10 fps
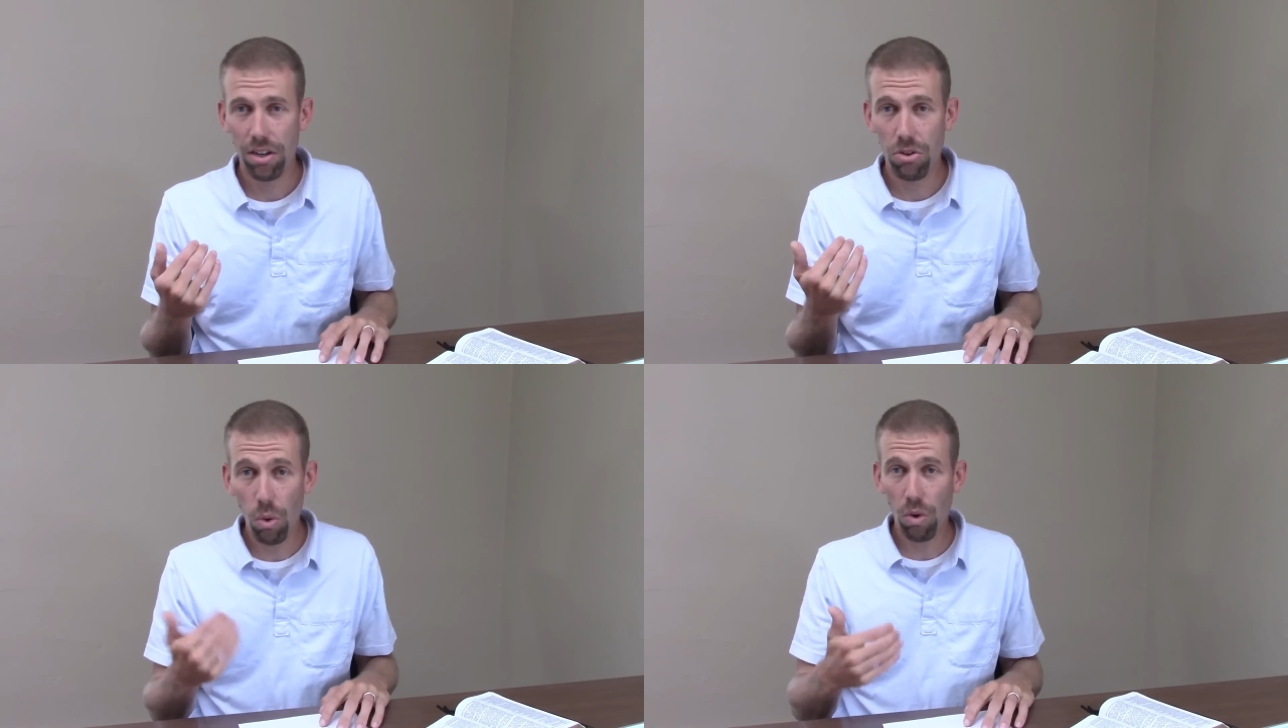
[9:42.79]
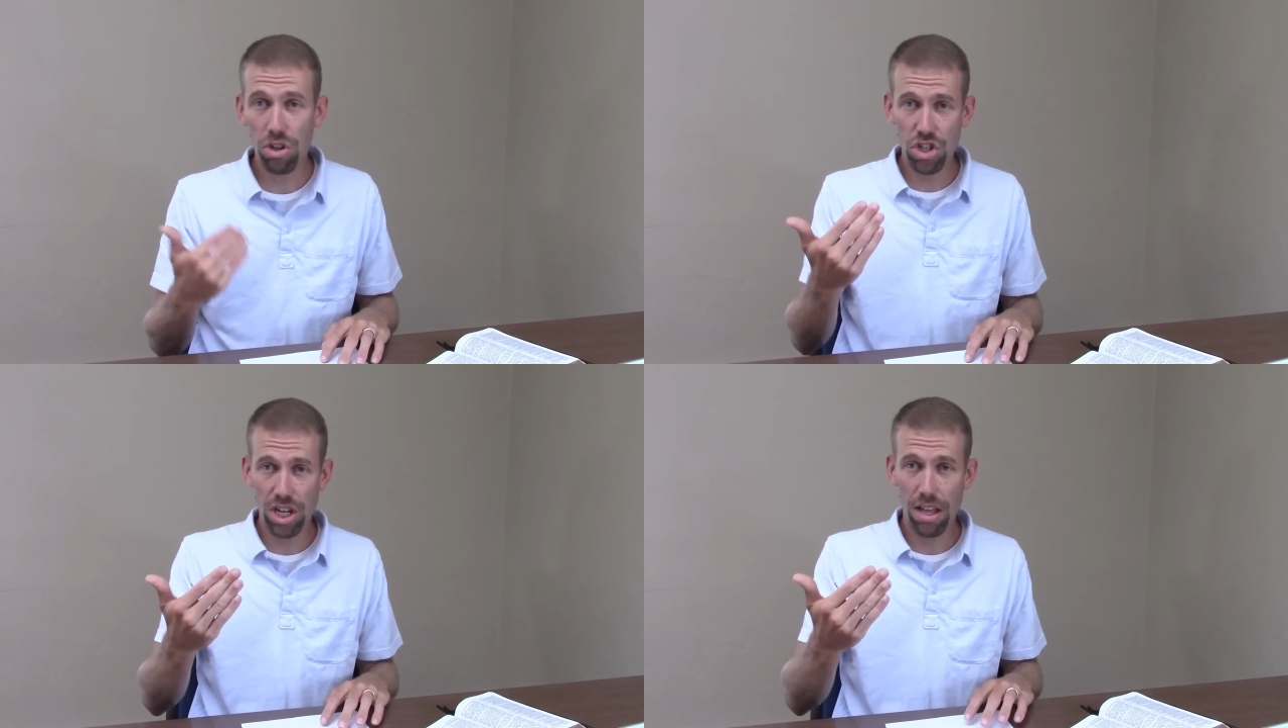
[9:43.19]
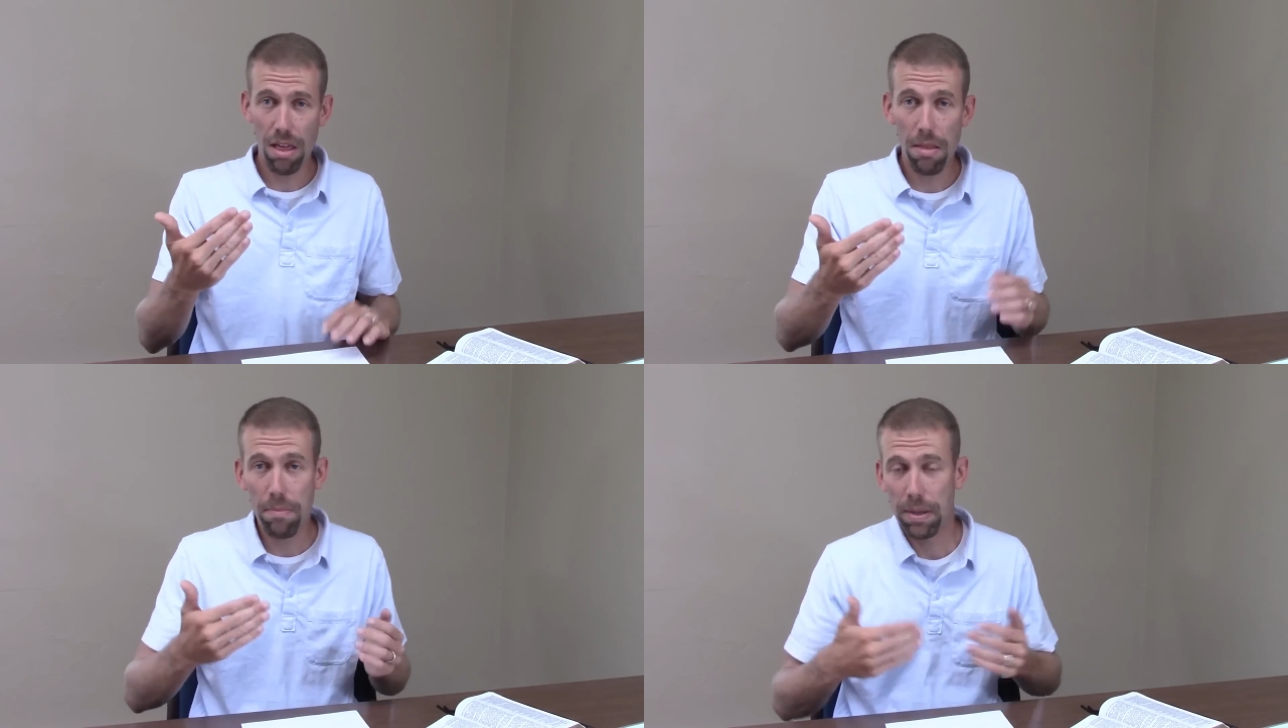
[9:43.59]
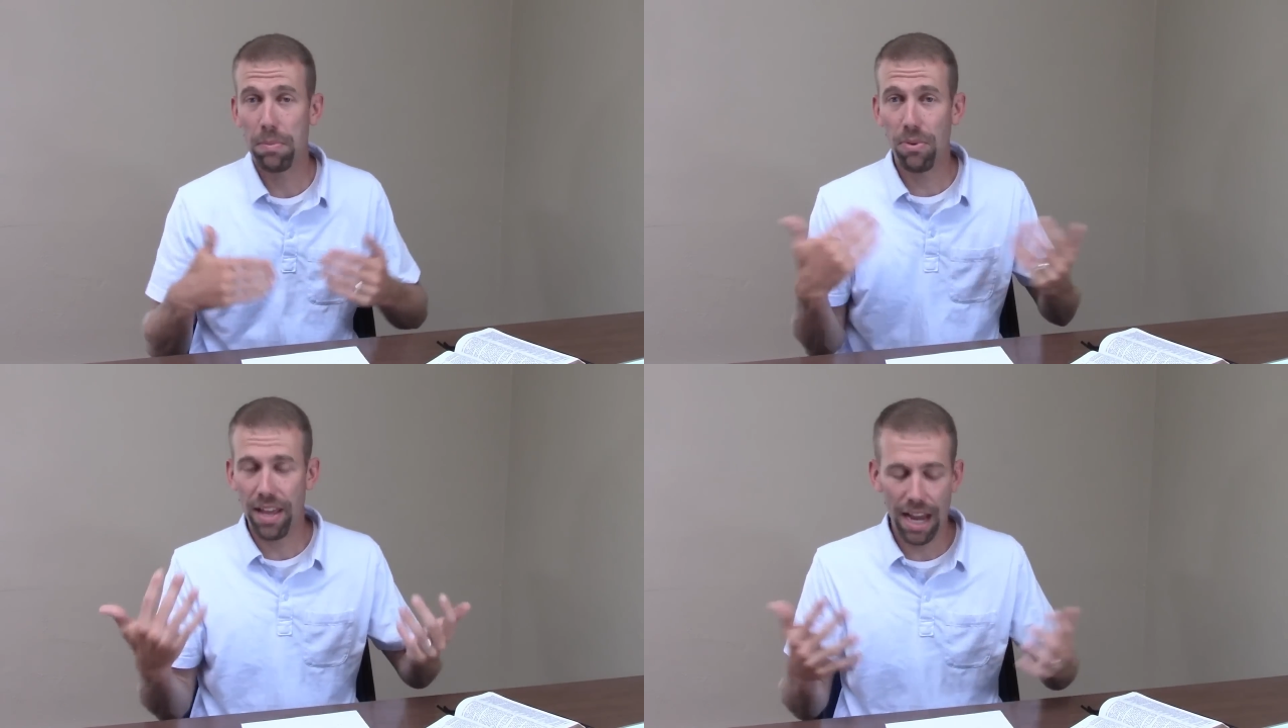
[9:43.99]
towards
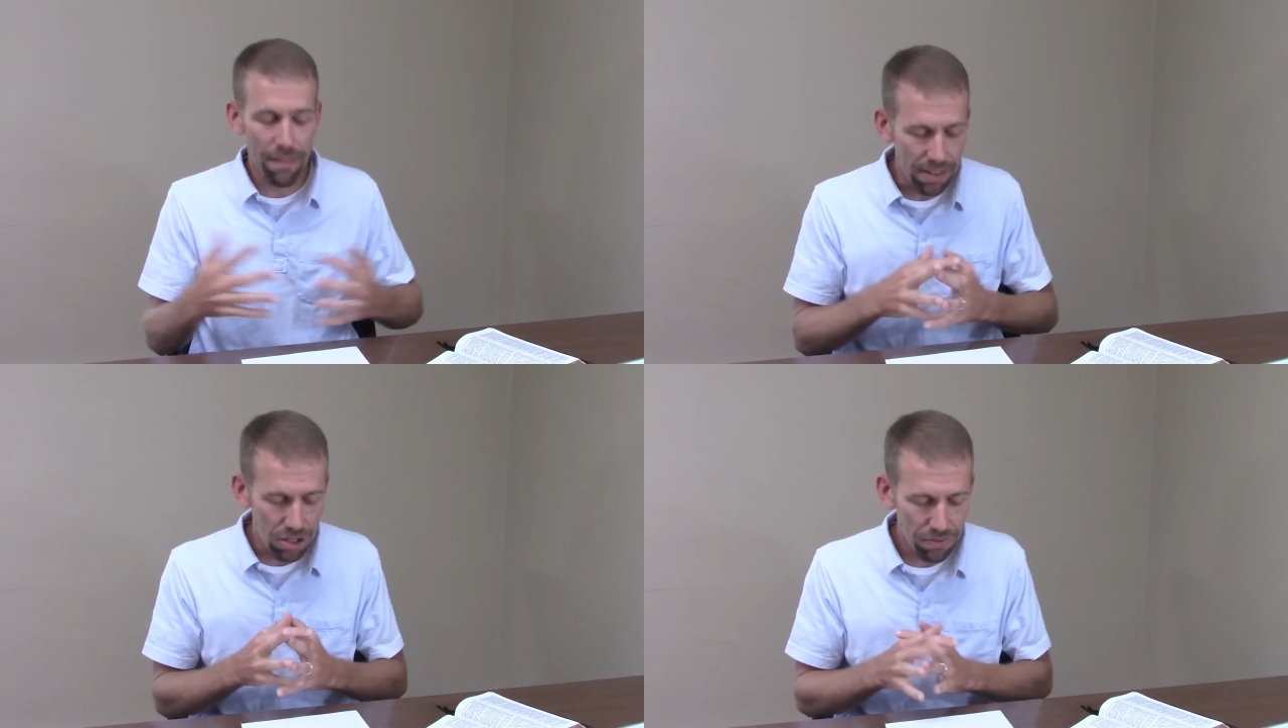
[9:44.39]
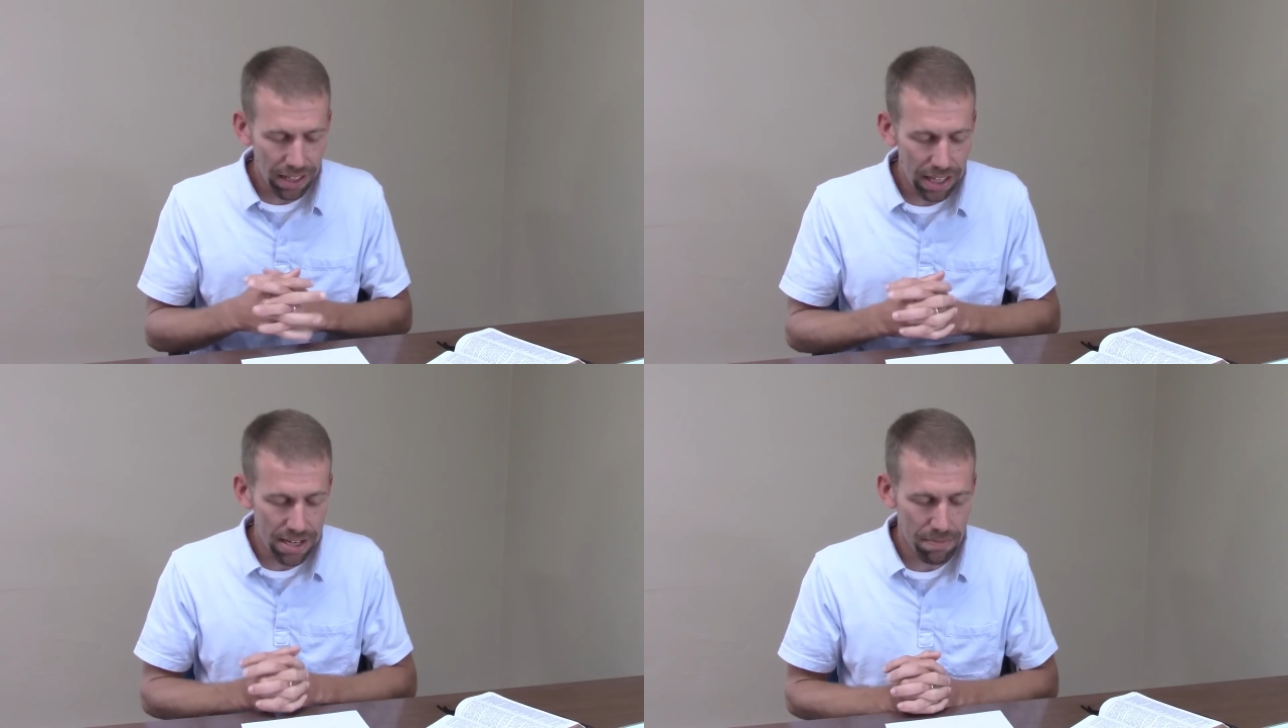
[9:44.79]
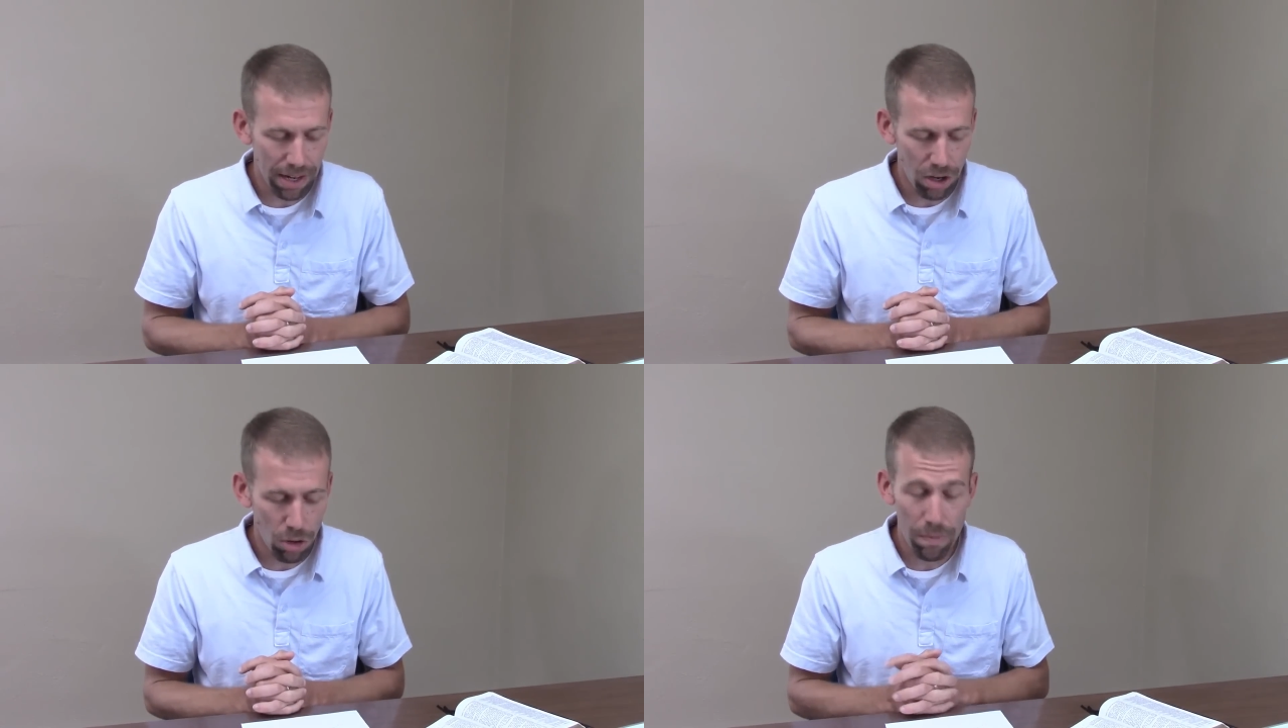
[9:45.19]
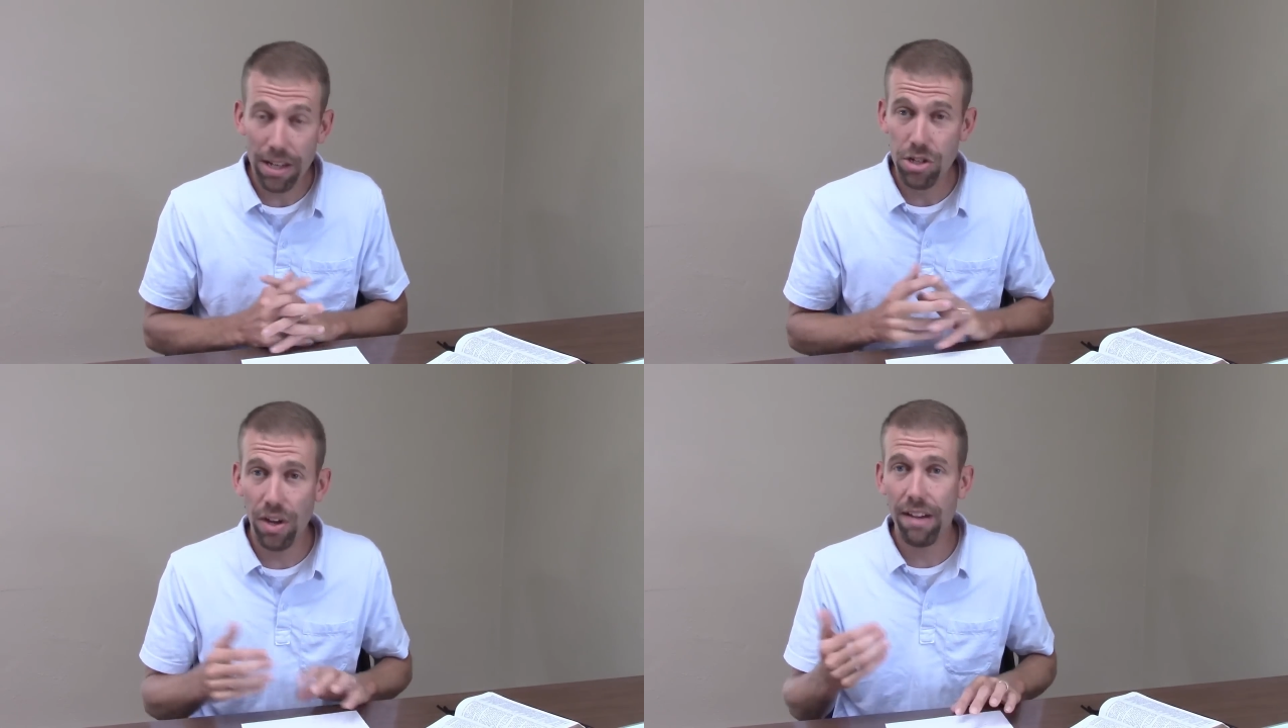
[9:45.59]
people that have these feelings, but I hope
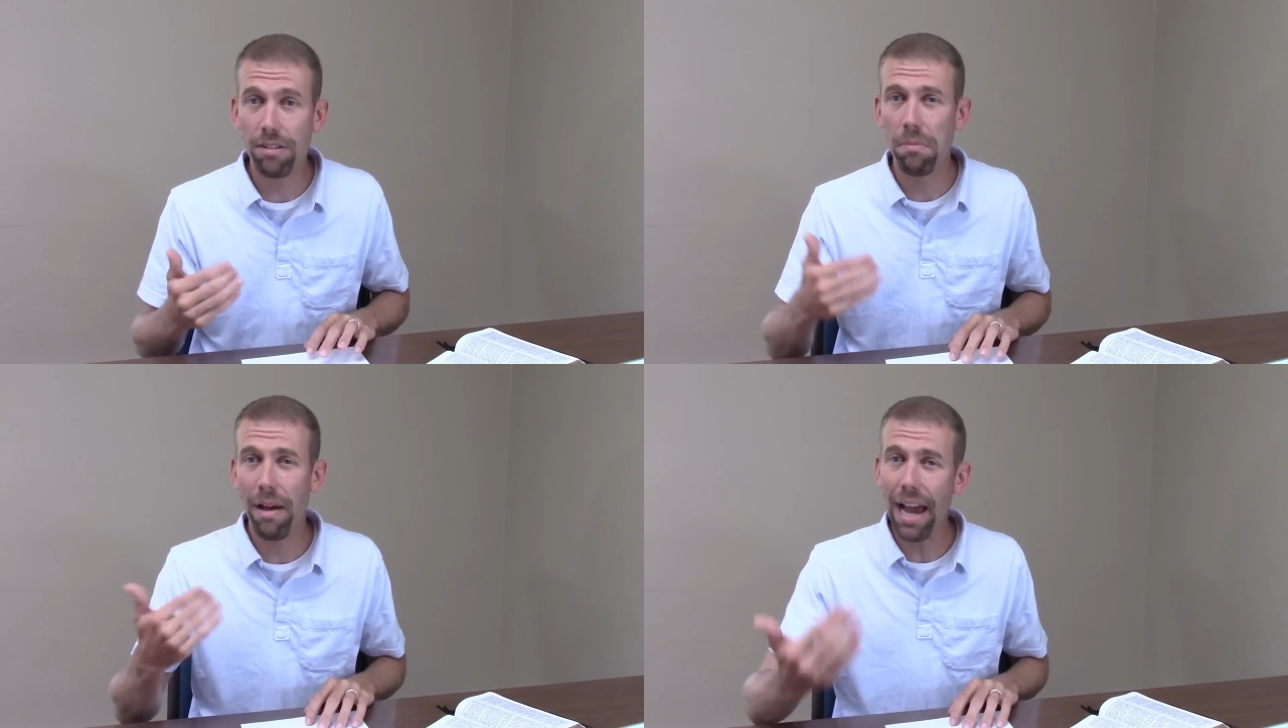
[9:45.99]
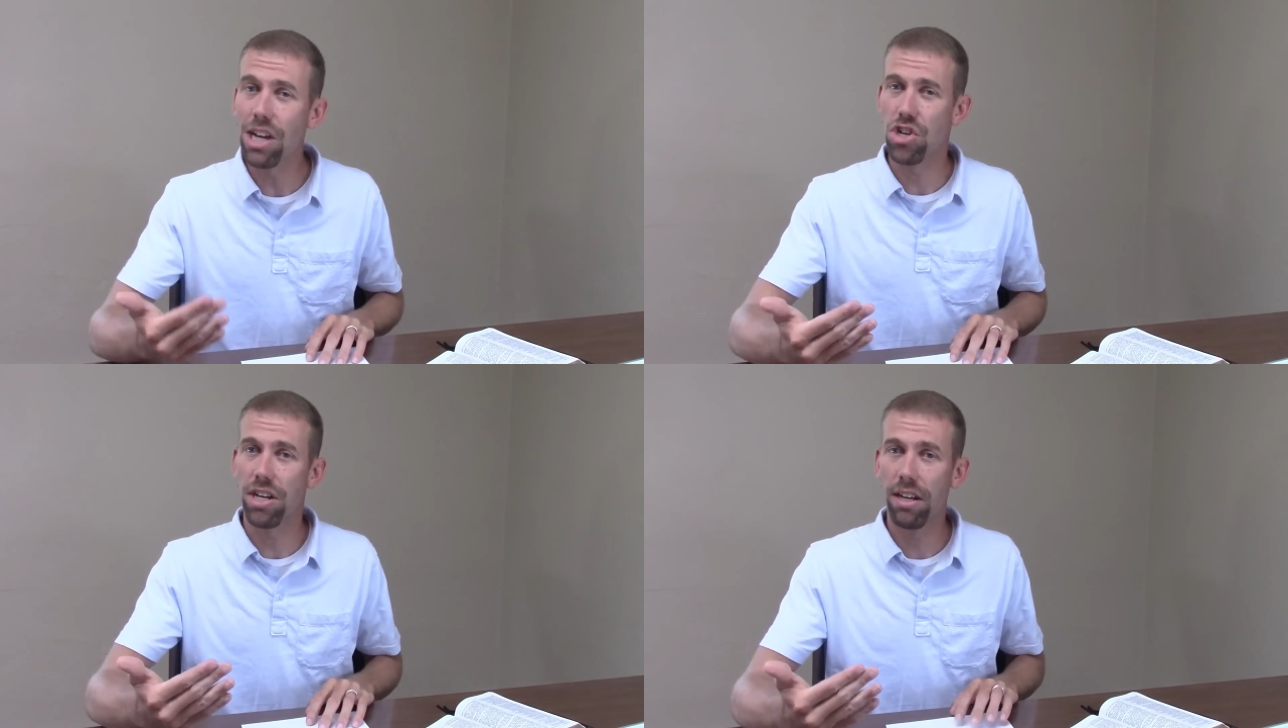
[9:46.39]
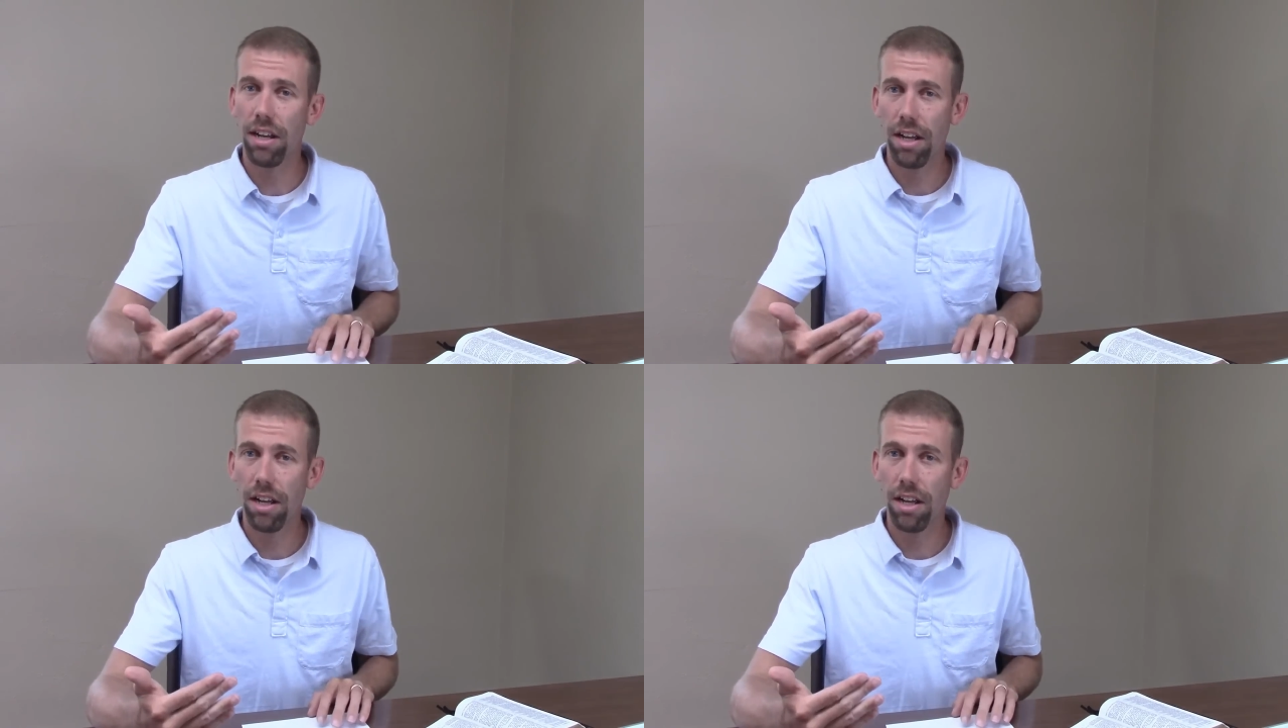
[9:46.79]
that you have compassion